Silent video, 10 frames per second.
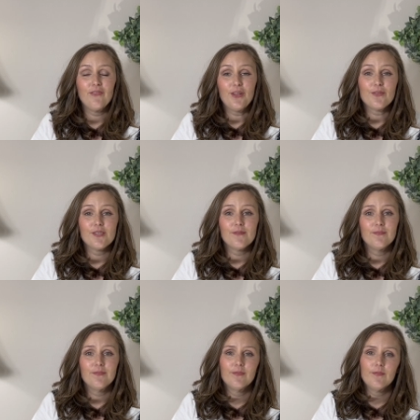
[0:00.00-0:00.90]
Flutes!
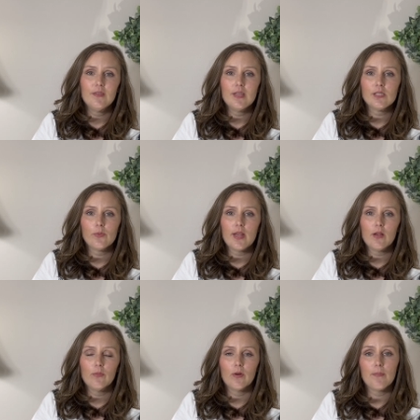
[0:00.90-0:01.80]
This week
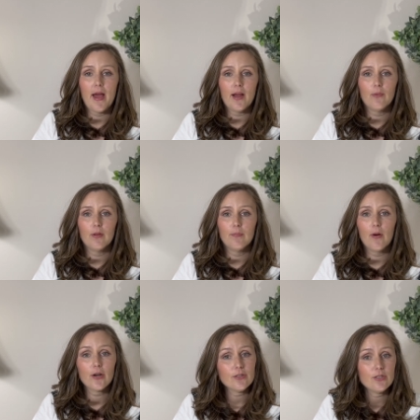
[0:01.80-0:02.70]
we're back with
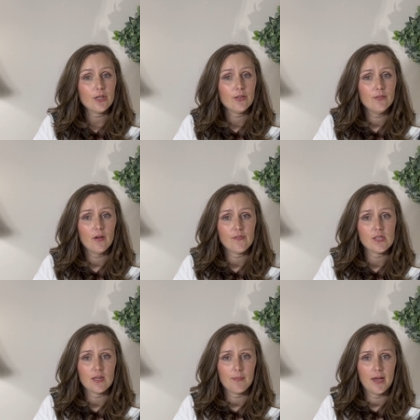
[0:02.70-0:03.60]
part 2 of
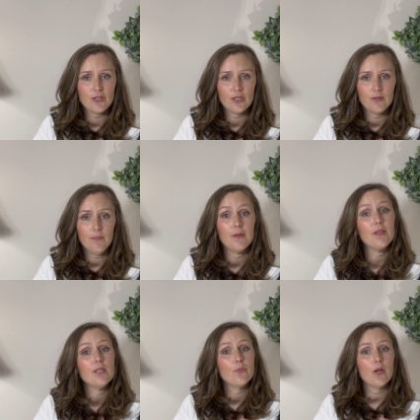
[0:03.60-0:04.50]
syncopation, but
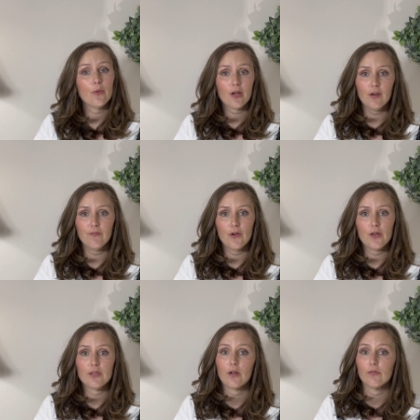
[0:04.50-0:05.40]
this week we're going to
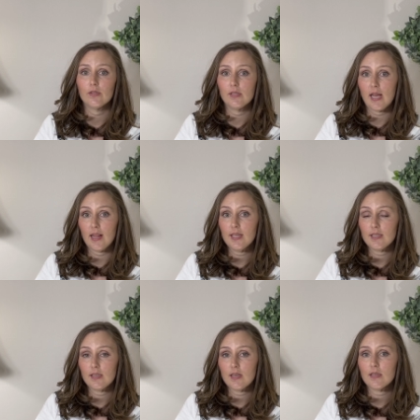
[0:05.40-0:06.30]
focus on
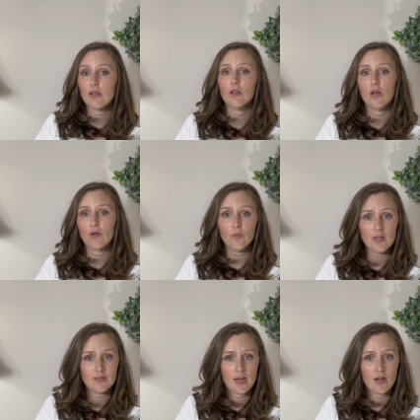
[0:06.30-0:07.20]
silences along
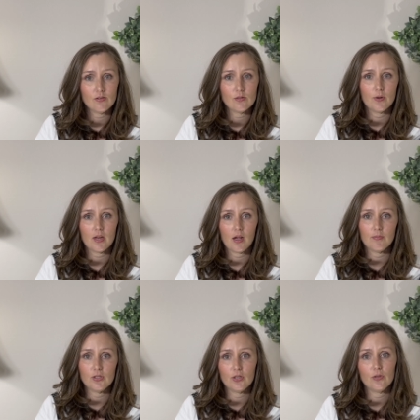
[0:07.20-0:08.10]
with sounds when it
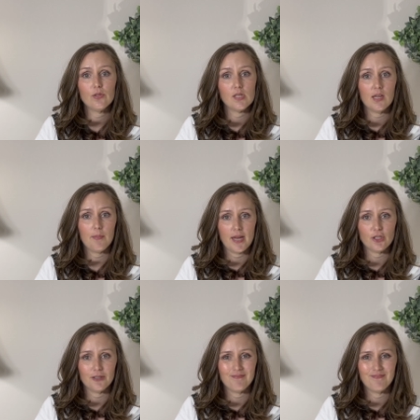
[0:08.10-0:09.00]
comes to syncopation.